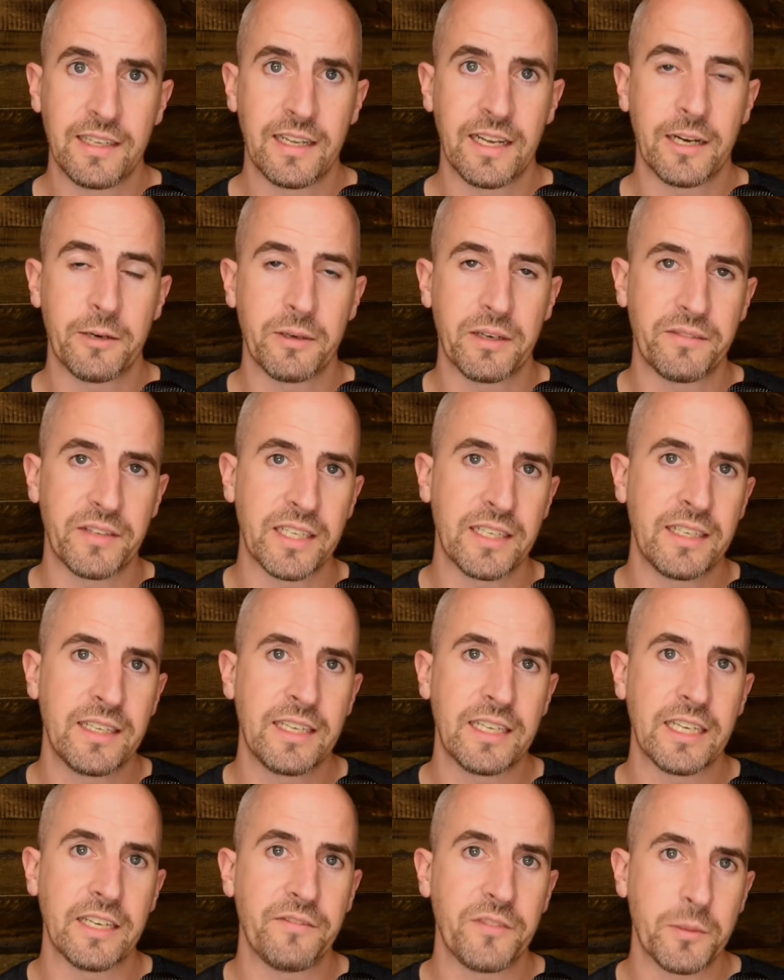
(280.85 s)
However,
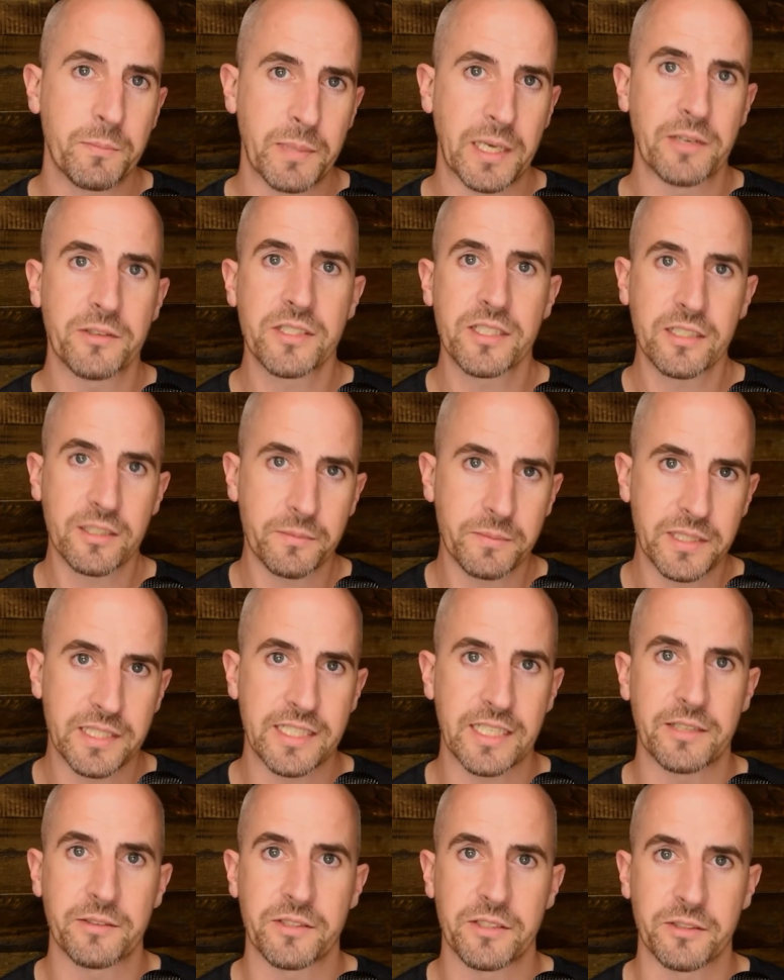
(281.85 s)
if you're bouncing up and
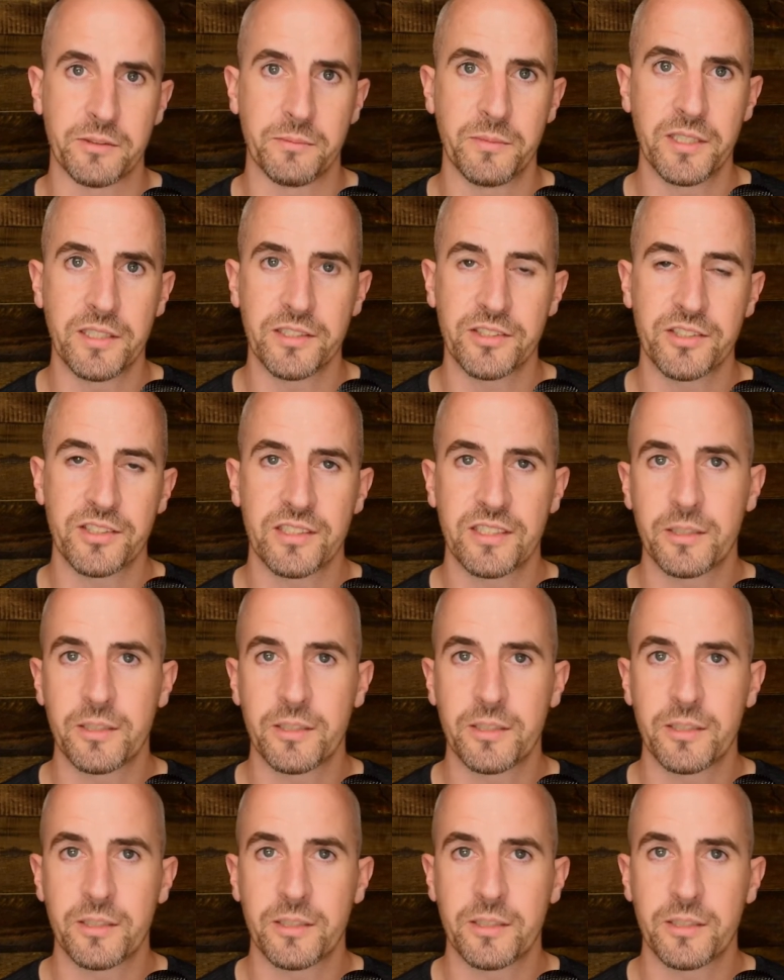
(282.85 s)
down too much,